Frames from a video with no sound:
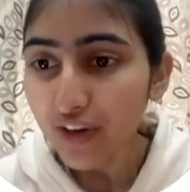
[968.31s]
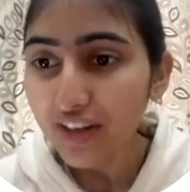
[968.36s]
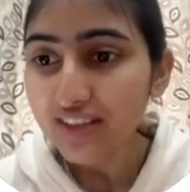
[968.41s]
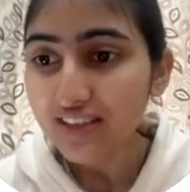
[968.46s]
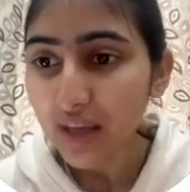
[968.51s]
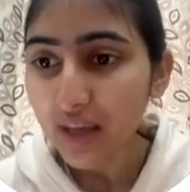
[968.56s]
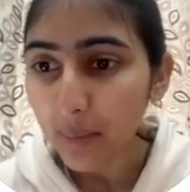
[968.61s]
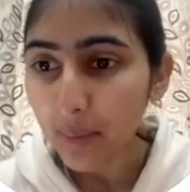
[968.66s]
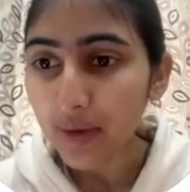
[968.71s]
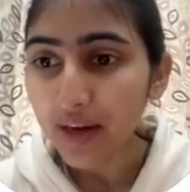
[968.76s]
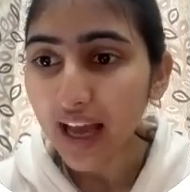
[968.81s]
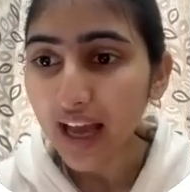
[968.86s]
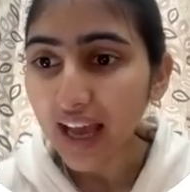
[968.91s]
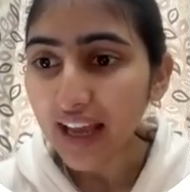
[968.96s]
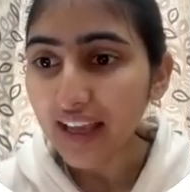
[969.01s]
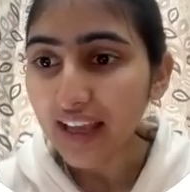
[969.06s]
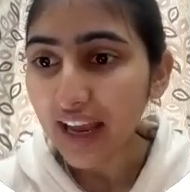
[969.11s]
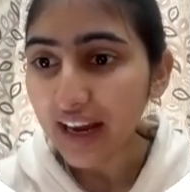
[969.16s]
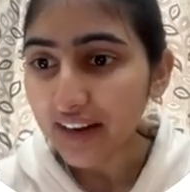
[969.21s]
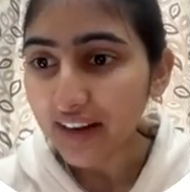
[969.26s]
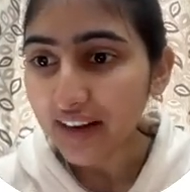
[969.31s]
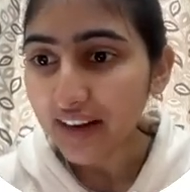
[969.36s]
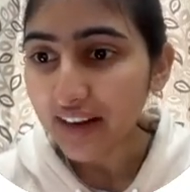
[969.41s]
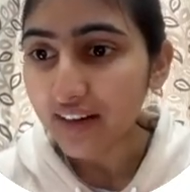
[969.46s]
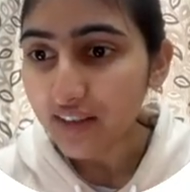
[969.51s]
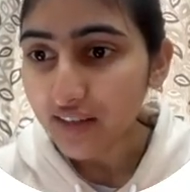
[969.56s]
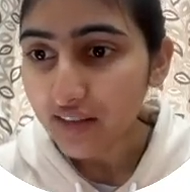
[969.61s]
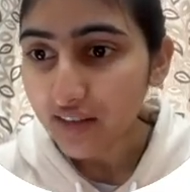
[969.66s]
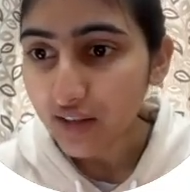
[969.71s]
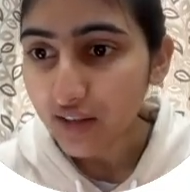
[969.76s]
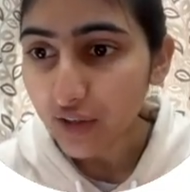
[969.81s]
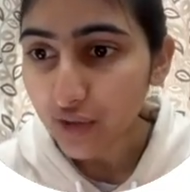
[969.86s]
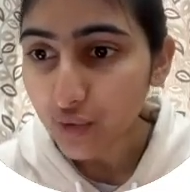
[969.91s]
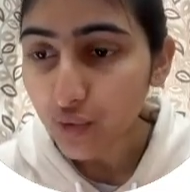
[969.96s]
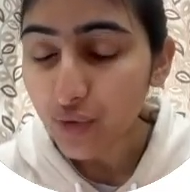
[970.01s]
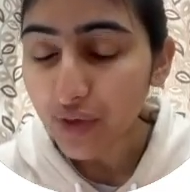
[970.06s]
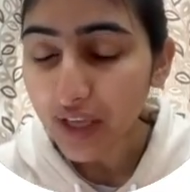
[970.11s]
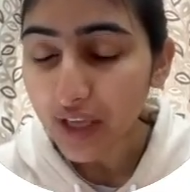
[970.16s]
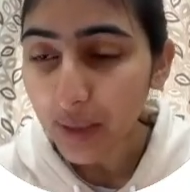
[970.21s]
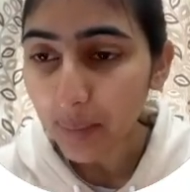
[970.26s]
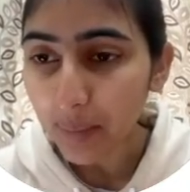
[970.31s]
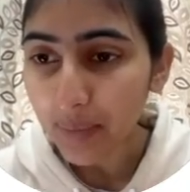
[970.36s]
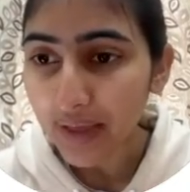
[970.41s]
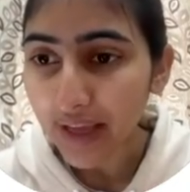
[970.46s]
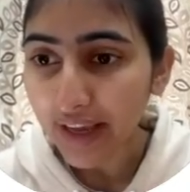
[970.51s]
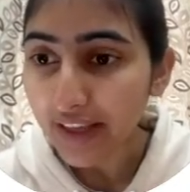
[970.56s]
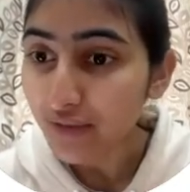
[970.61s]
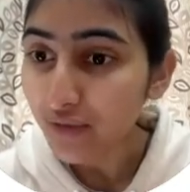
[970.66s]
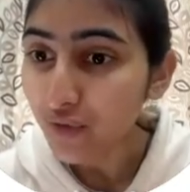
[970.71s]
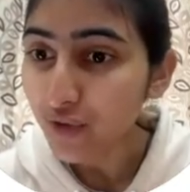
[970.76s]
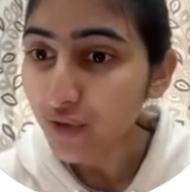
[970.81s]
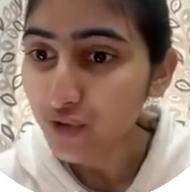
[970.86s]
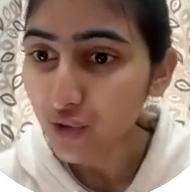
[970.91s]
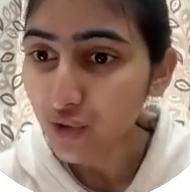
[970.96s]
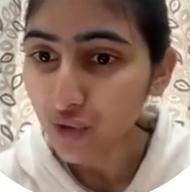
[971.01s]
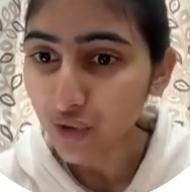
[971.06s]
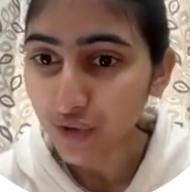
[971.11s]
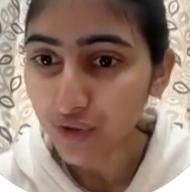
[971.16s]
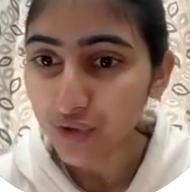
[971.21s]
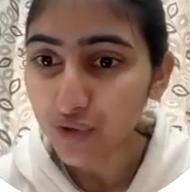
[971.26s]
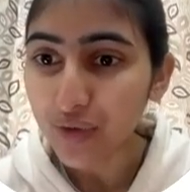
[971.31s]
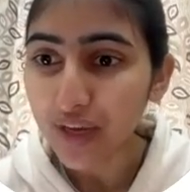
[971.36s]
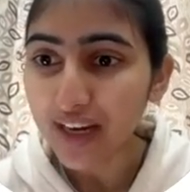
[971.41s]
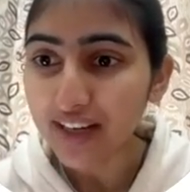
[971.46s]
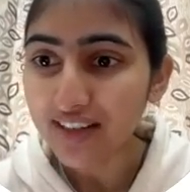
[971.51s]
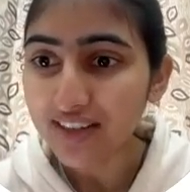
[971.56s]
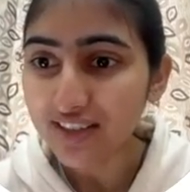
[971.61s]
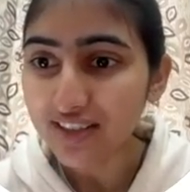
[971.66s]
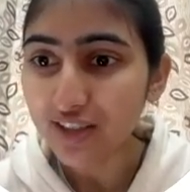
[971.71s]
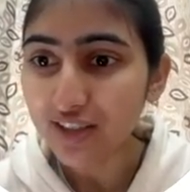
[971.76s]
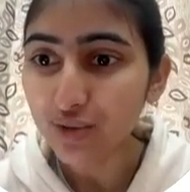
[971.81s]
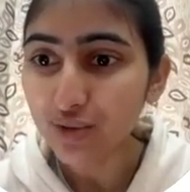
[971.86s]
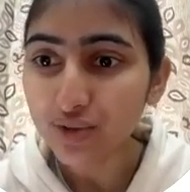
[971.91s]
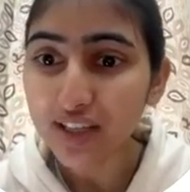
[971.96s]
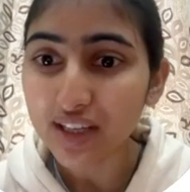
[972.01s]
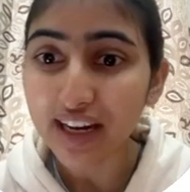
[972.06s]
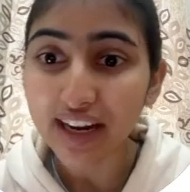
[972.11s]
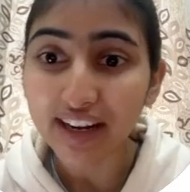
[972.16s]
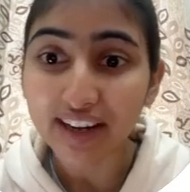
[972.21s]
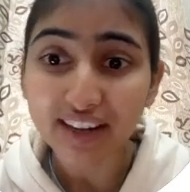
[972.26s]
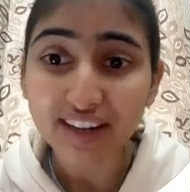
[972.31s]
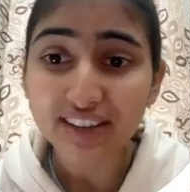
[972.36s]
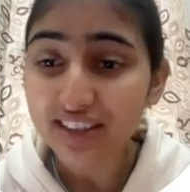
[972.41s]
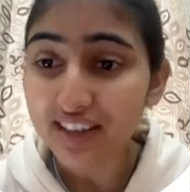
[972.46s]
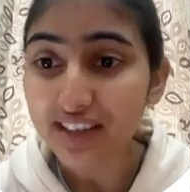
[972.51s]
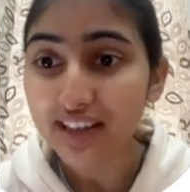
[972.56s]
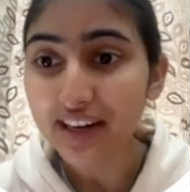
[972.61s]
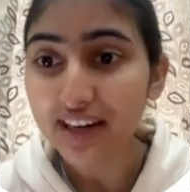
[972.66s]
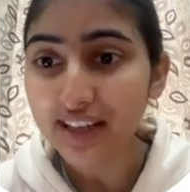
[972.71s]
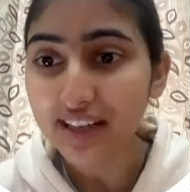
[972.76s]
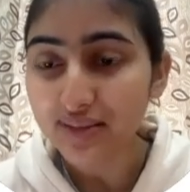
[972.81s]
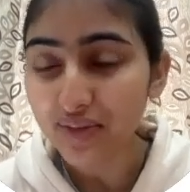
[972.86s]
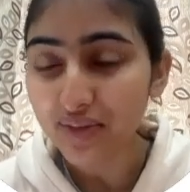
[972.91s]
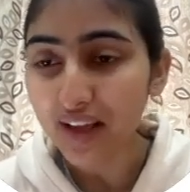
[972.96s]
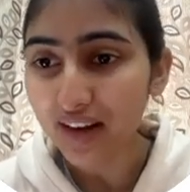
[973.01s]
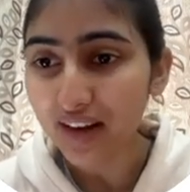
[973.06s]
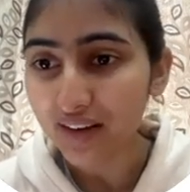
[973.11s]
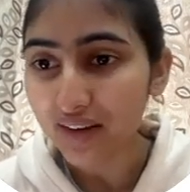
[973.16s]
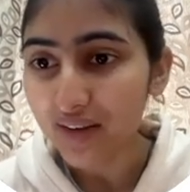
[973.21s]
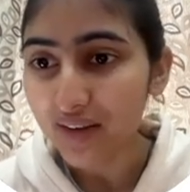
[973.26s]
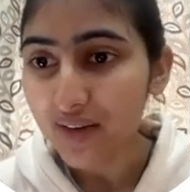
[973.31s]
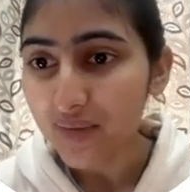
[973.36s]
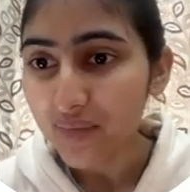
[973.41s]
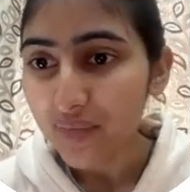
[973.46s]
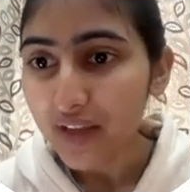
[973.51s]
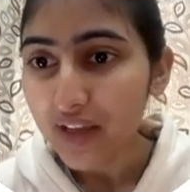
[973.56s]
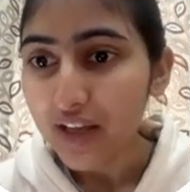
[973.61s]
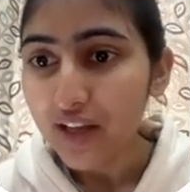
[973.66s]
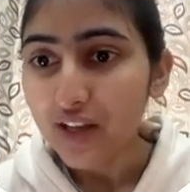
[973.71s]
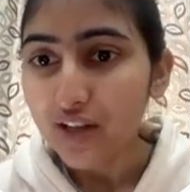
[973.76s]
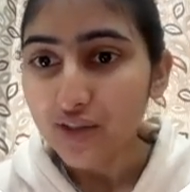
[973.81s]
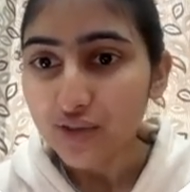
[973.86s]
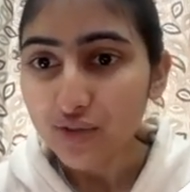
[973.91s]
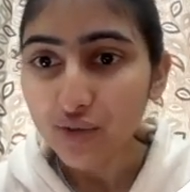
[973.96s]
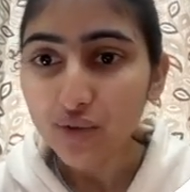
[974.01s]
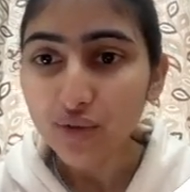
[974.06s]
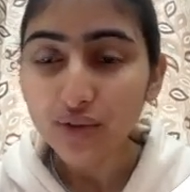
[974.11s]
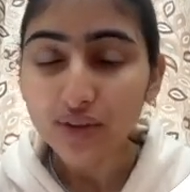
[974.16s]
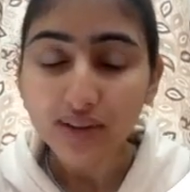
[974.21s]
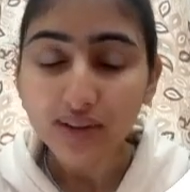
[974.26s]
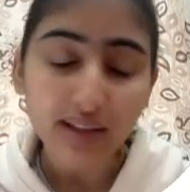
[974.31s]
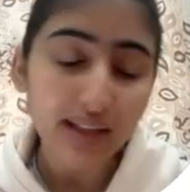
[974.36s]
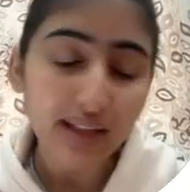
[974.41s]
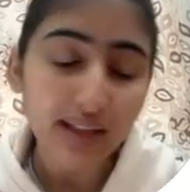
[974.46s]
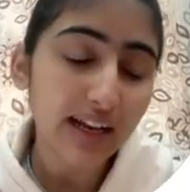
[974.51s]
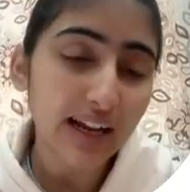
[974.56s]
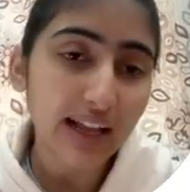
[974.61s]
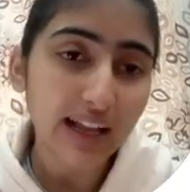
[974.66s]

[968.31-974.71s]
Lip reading: For example, I added the two KPIs for Johan. You can see those are entries here as well. So